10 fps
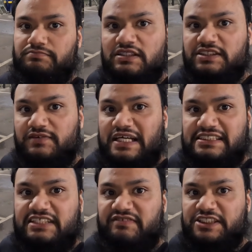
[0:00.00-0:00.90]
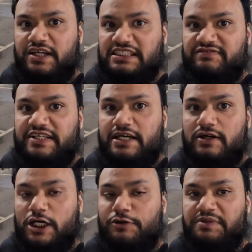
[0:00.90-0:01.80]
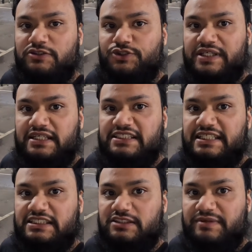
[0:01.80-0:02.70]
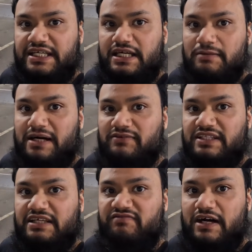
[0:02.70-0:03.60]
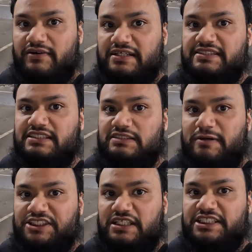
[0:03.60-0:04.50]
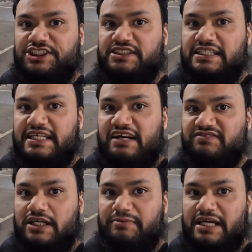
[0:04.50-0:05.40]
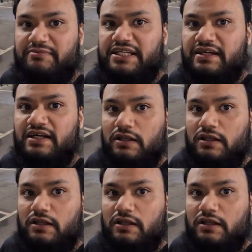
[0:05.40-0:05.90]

So that's it for tonight's video. I hope you enjoyed listening to me about the various special editions that the F-Type came in.